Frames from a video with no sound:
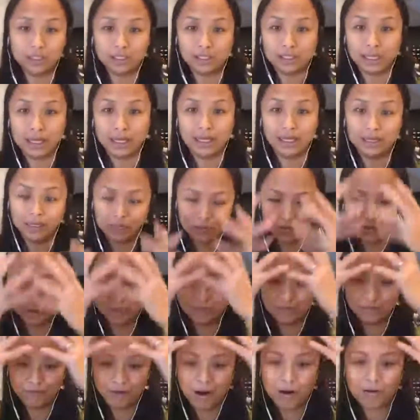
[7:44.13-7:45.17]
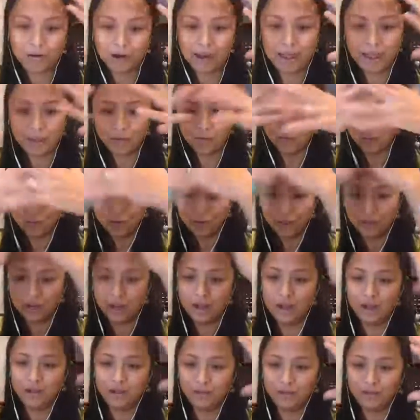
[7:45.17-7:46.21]
It's like, you know, if our head work
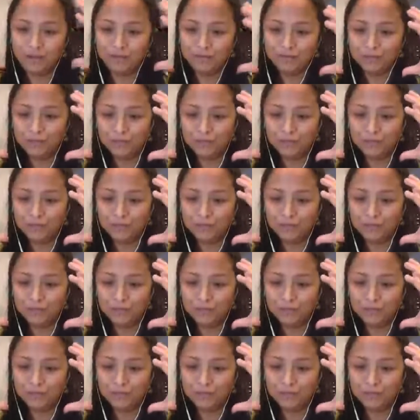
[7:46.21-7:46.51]
on